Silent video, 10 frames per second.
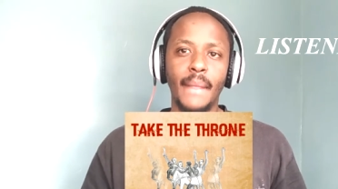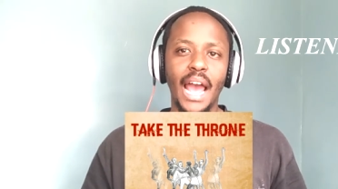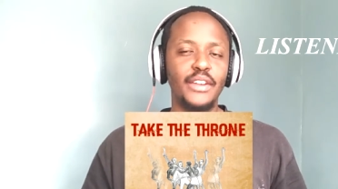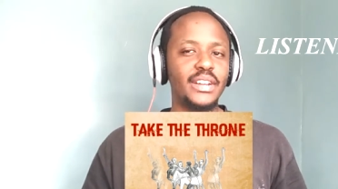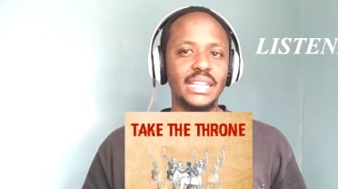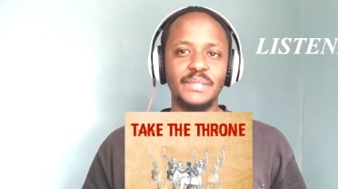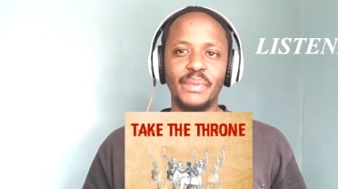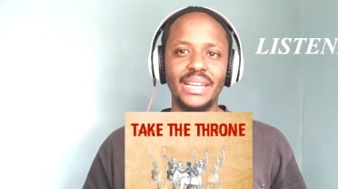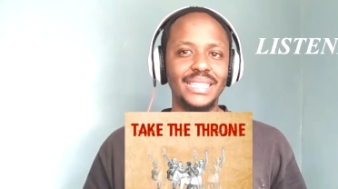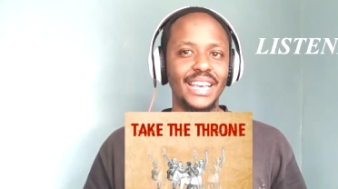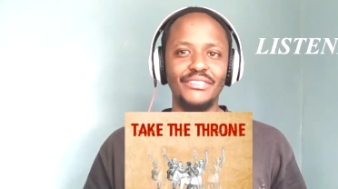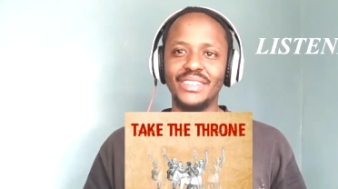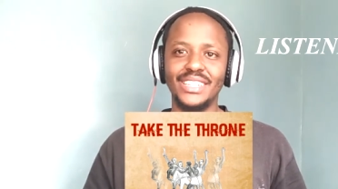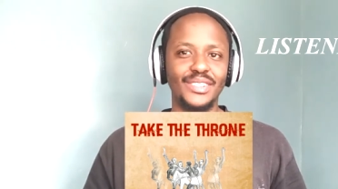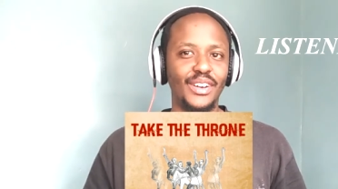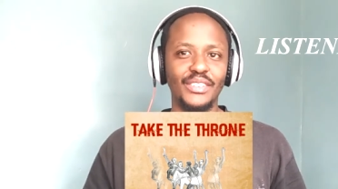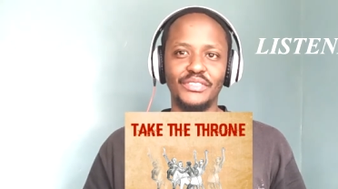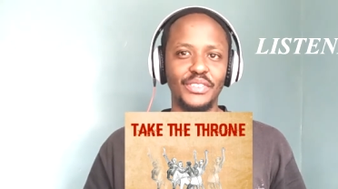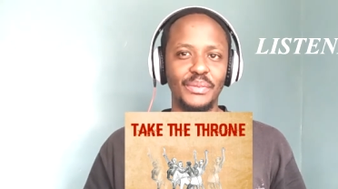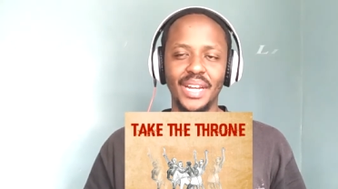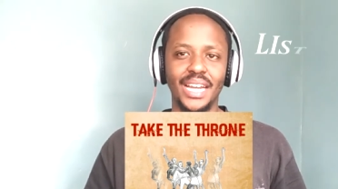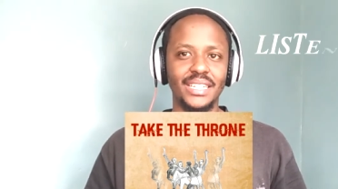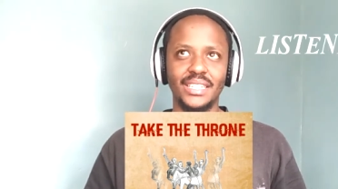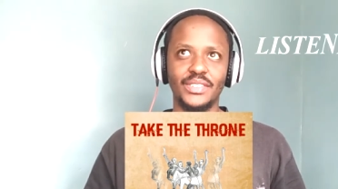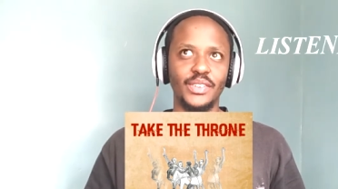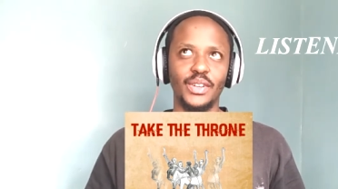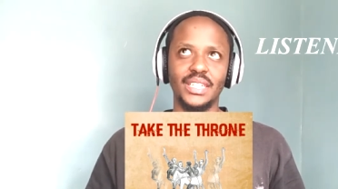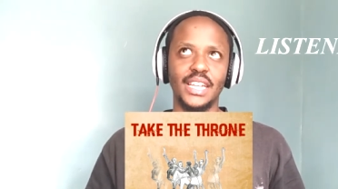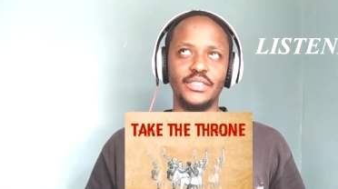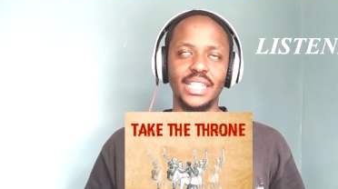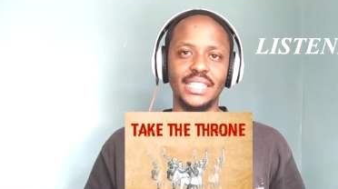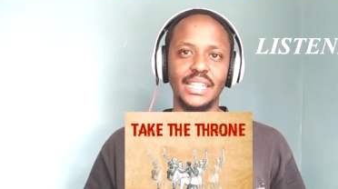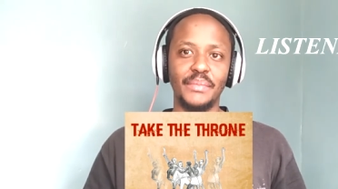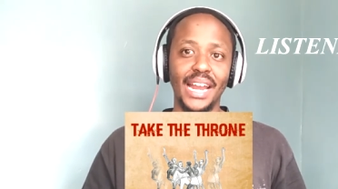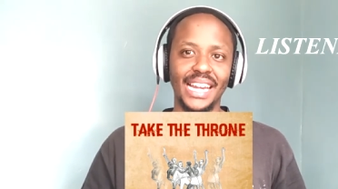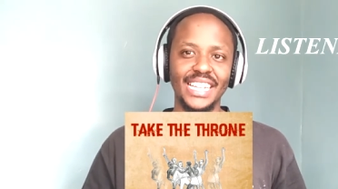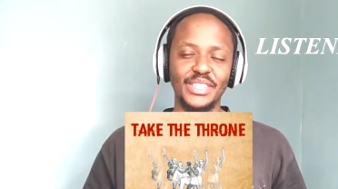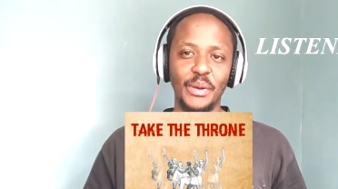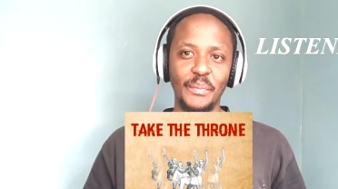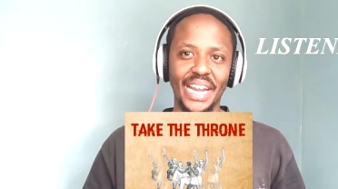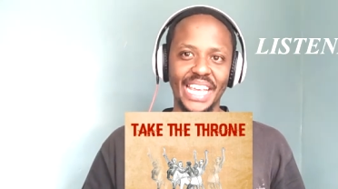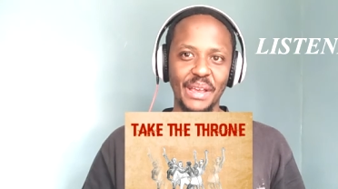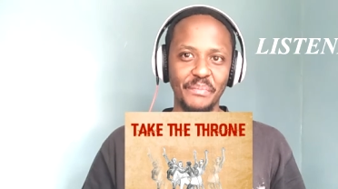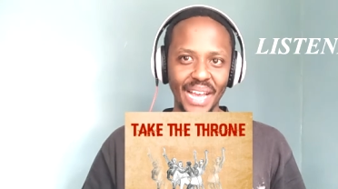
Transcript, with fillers: I don't expect every song from an artist to all sound the same, unless you're breaking